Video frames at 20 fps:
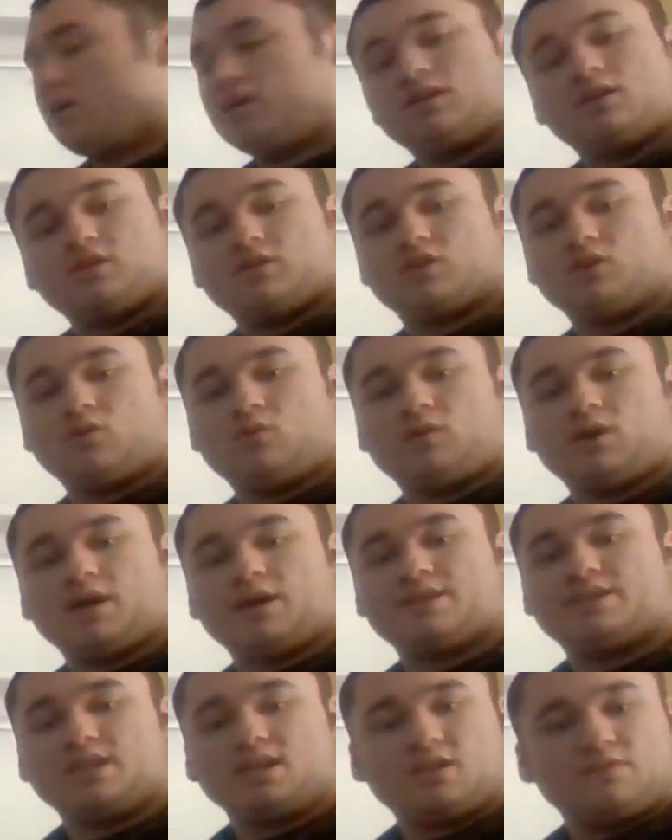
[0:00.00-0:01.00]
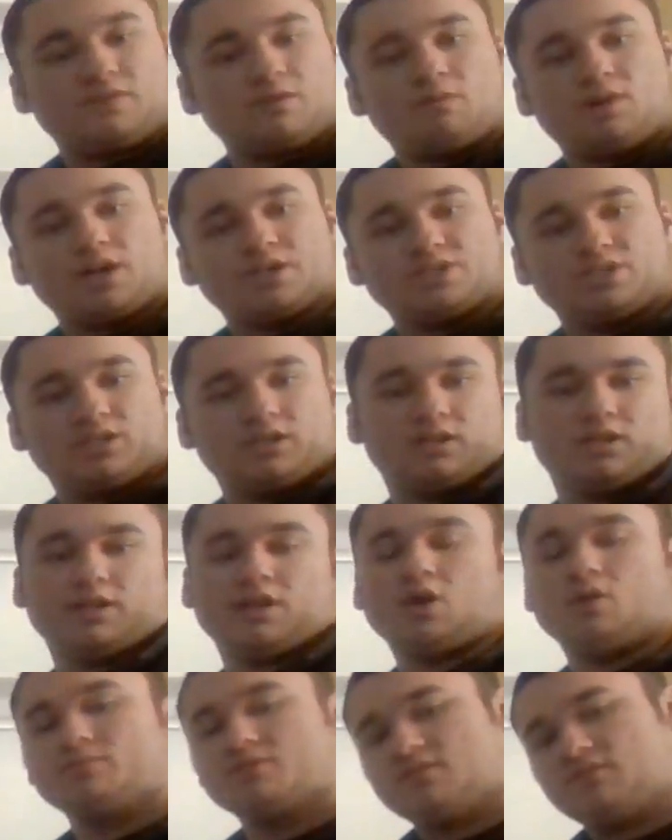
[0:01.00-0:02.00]
So thank you for watching, and
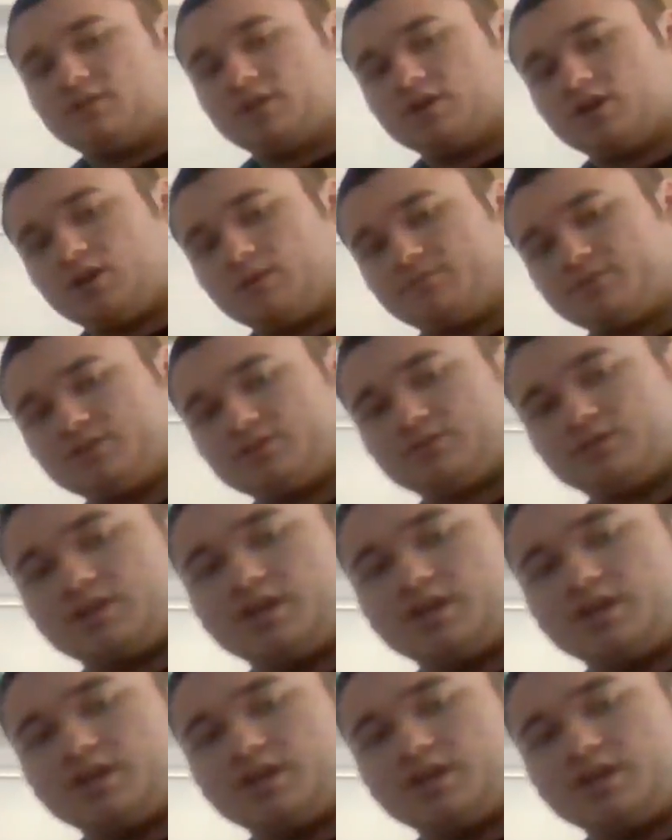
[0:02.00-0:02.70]
I hope this video helped you.